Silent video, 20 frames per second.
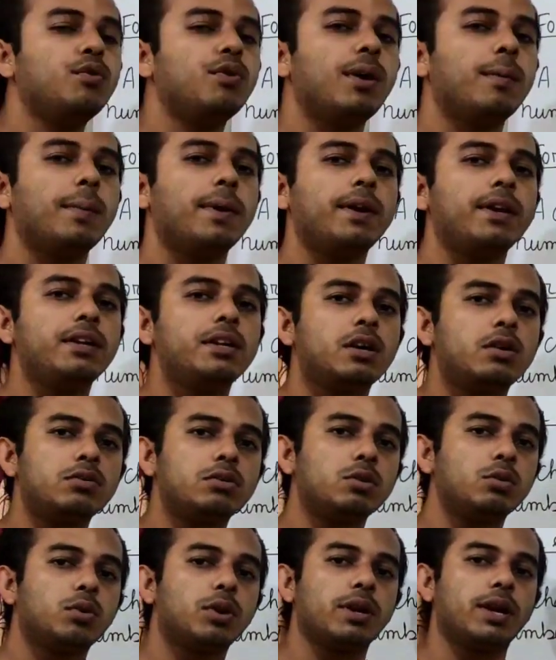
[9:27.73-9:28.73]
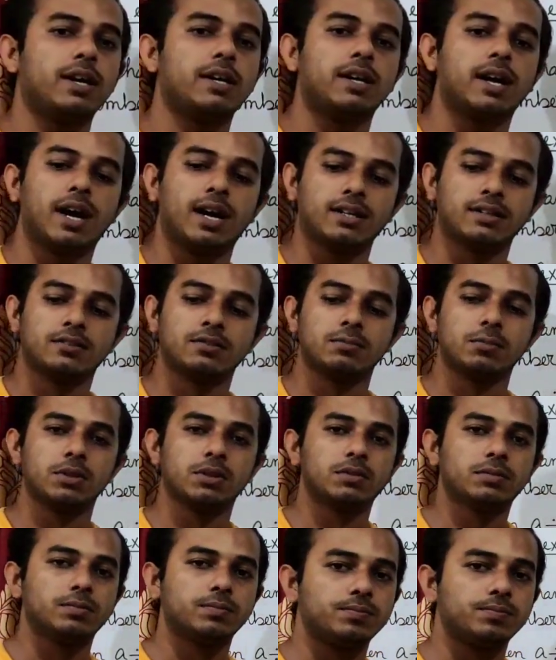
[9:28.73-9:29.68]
have any doubt, you can ask me.